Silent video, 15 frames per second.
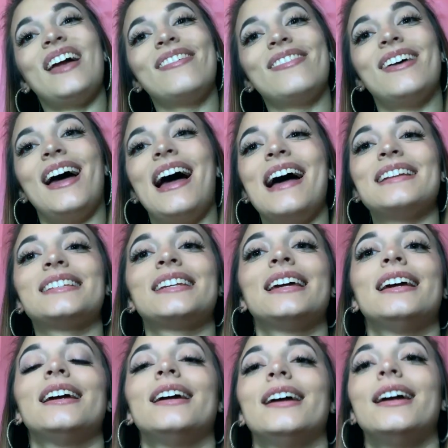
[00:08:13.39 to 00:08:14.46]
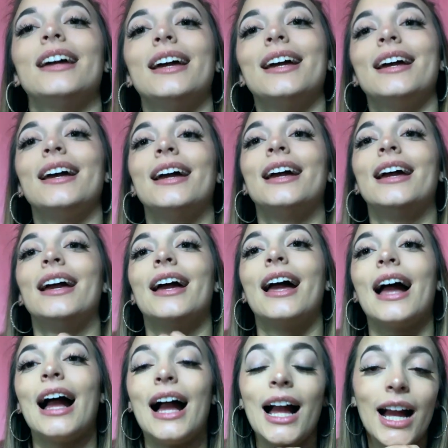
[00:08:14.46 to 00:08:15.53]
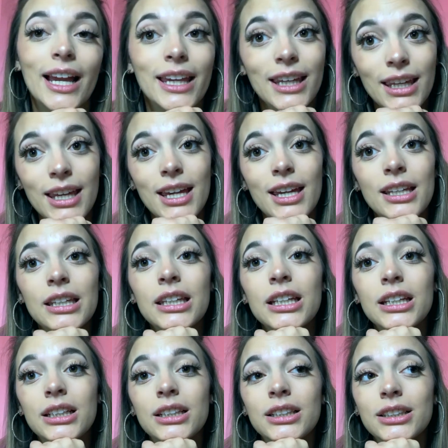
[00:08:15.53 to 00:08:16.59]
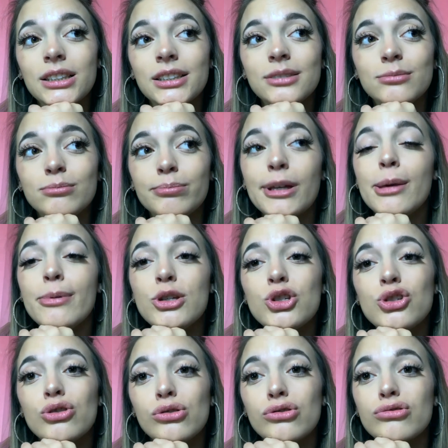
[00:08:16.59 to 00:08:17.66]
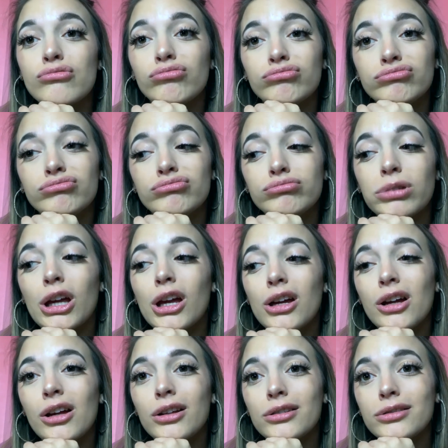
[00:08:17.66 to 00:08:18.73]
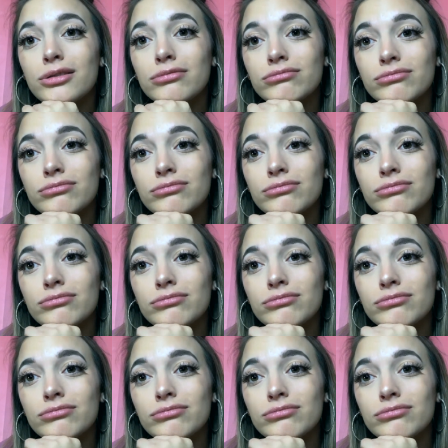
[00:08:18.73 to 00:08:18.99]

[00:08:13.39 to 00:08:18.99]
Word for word: that I can get baby shoes because